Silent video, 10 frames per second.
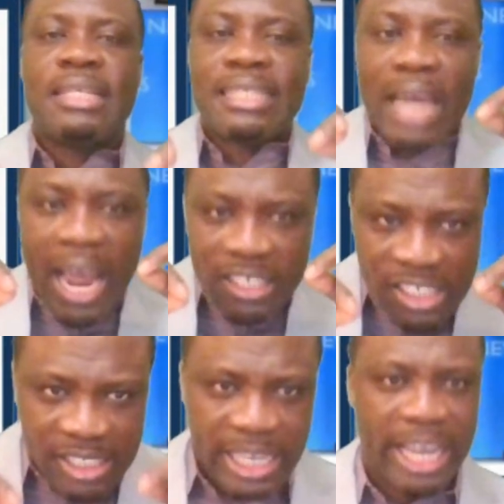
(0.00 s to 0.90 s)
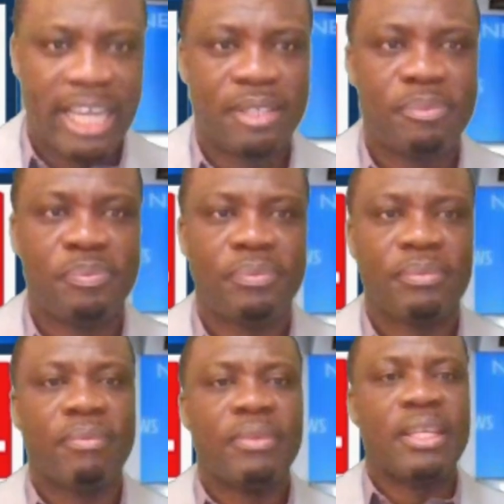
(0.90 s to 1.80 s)
That said,
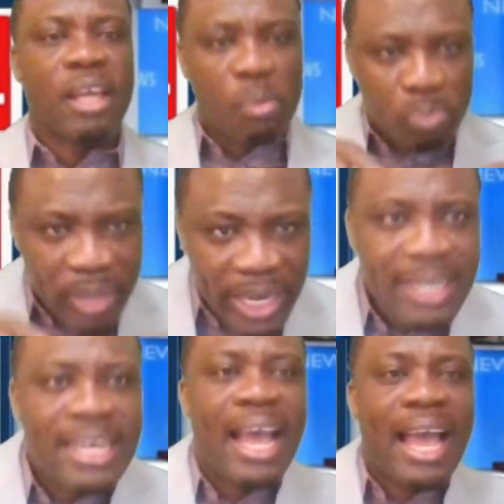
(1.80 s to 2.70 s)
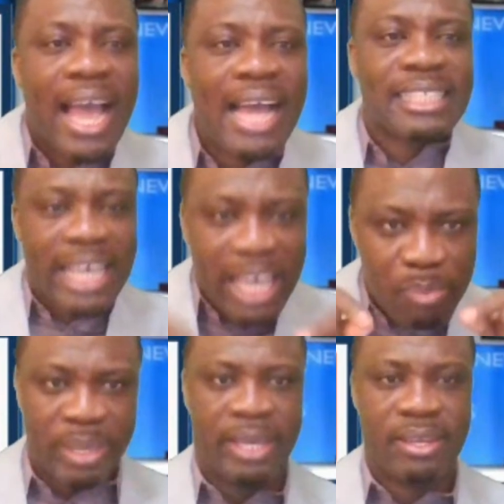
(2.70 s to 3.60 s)
be that as it
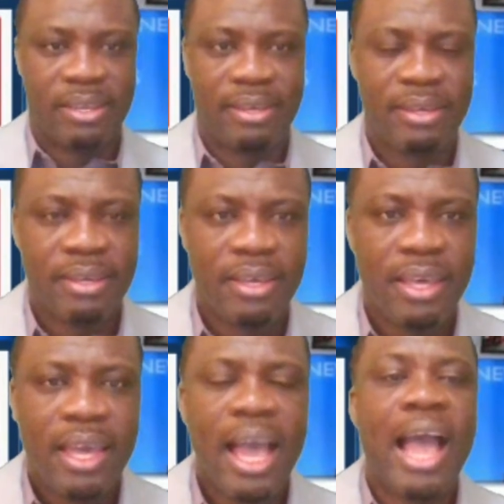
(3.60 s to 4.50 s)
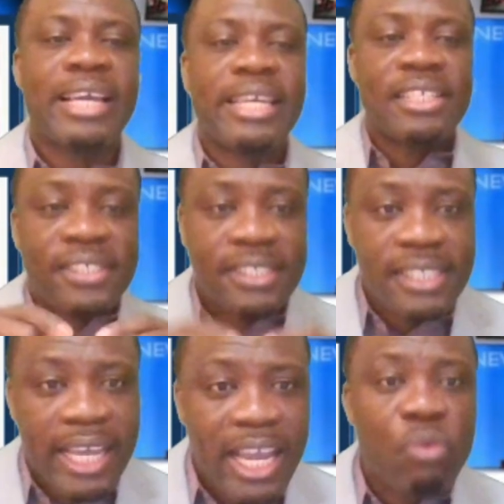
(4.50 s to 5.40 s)
may, I can
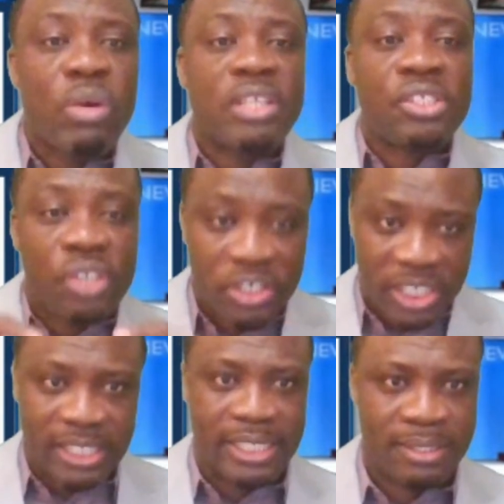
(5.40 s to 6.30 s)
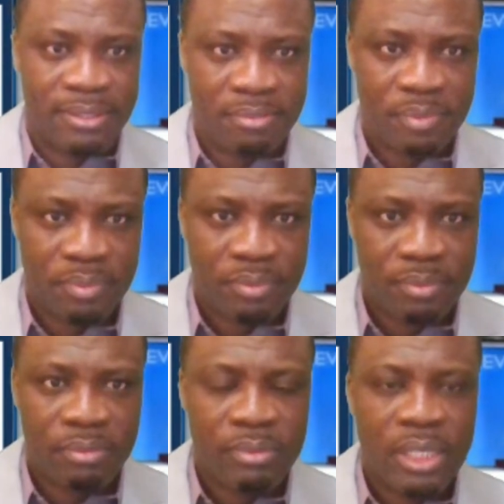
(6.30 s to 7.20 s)
say with certainty
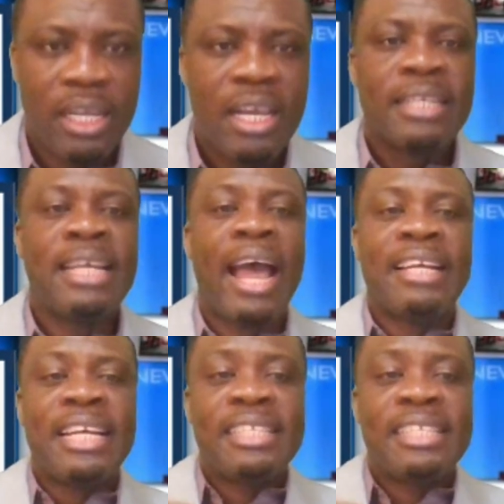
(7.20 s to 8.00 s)
that the